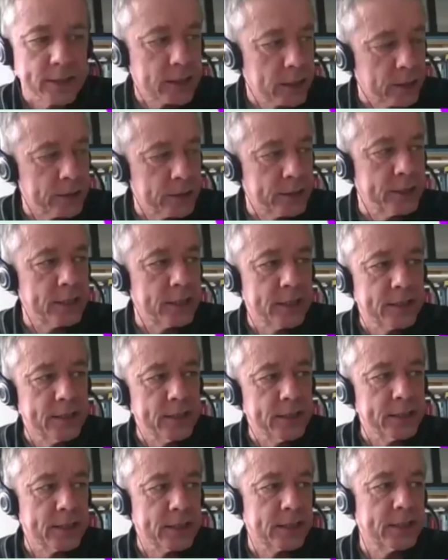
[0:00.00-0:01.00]
So this
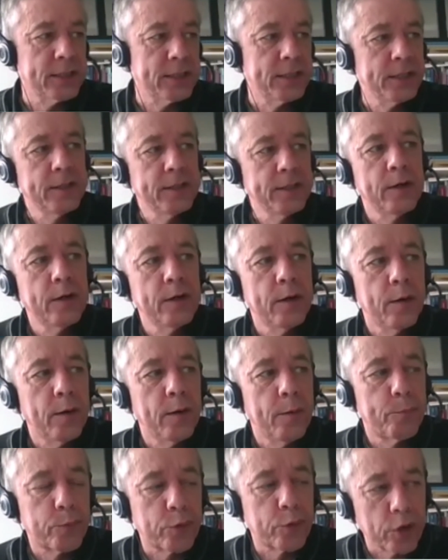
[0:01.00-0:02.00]
is this
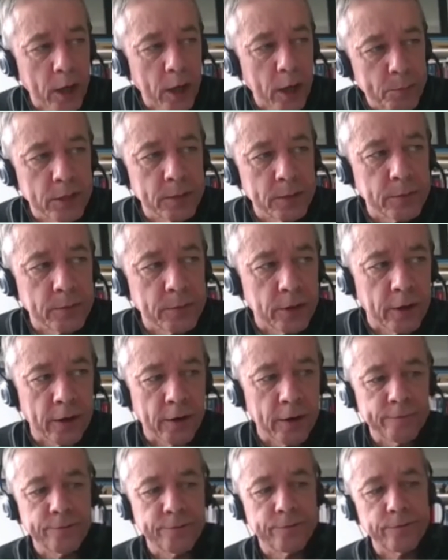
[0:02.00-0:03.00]
problem
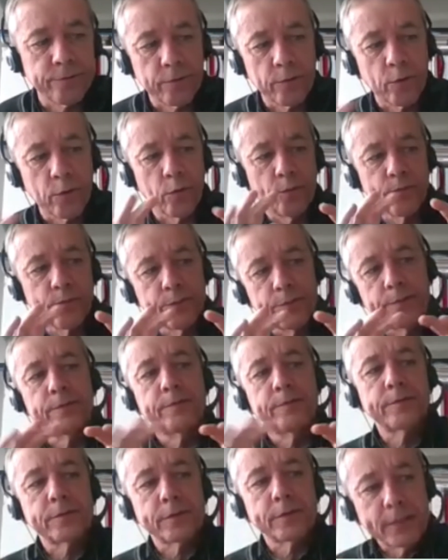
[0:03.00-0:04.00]
of,
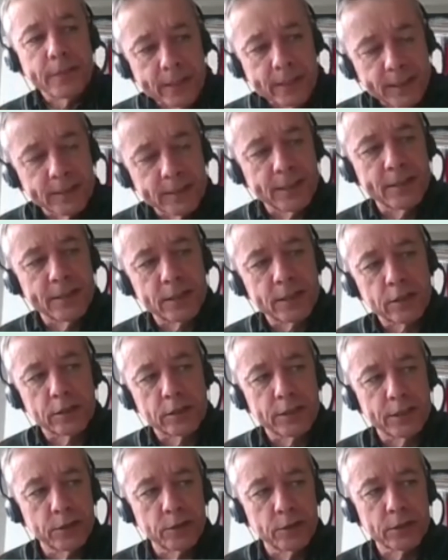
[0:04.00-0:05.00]
in the
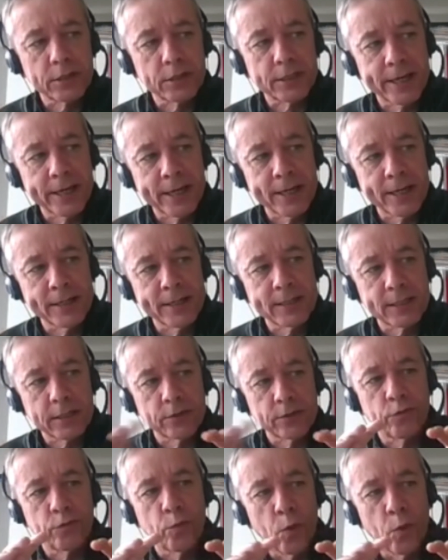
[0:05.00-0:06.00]
discontinuous
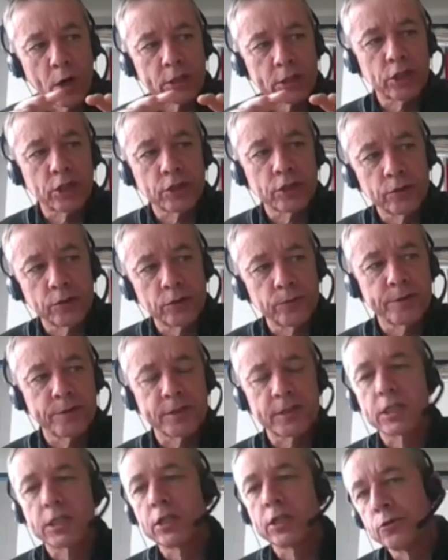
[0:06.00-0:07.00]
case, of what to do
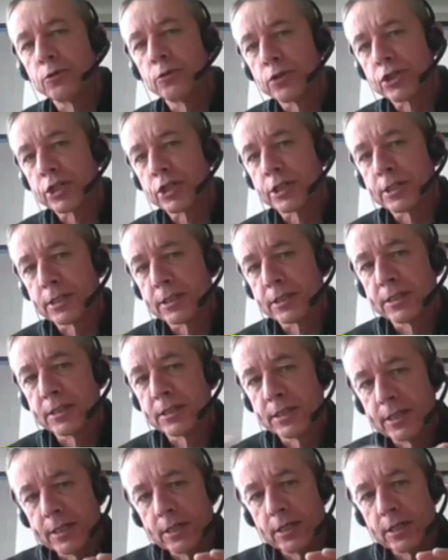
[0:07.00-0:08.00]
with the
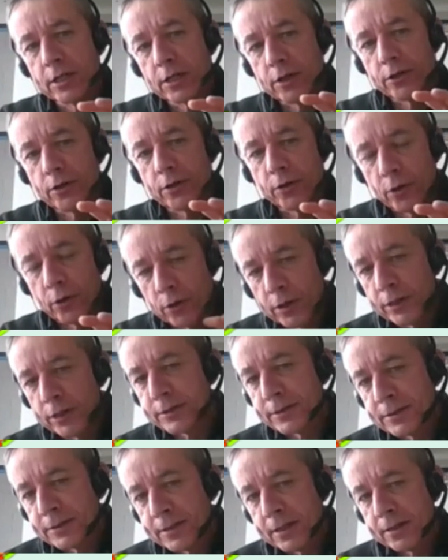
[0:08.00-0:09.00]
solution
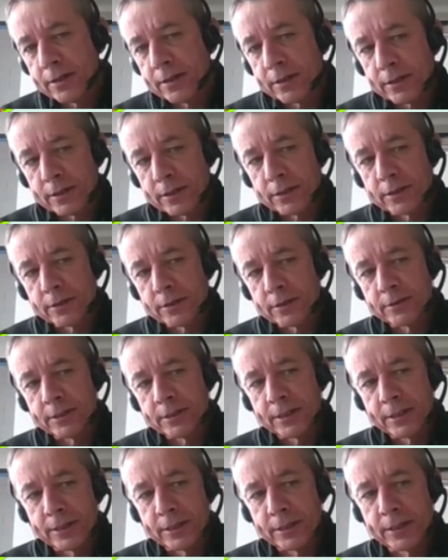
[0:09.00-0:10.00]
on
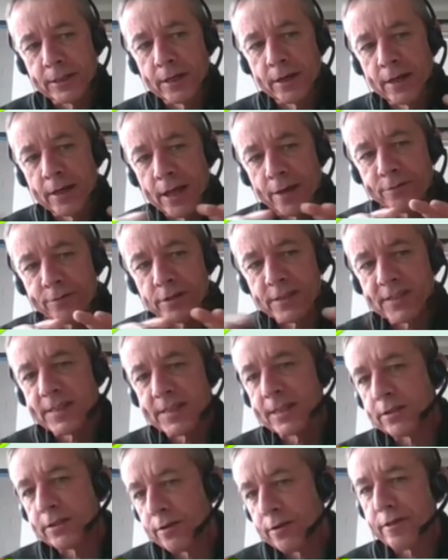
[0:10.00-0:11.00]
the level
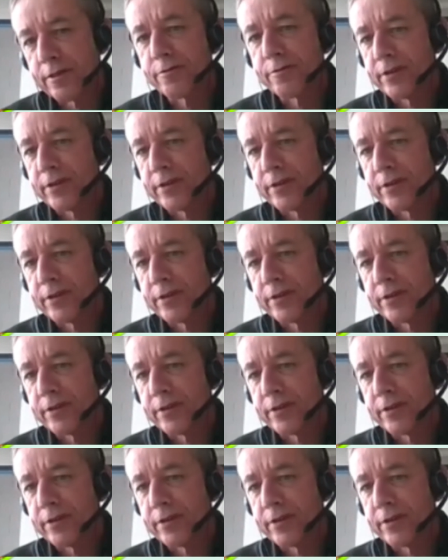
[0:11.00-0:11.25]
set of the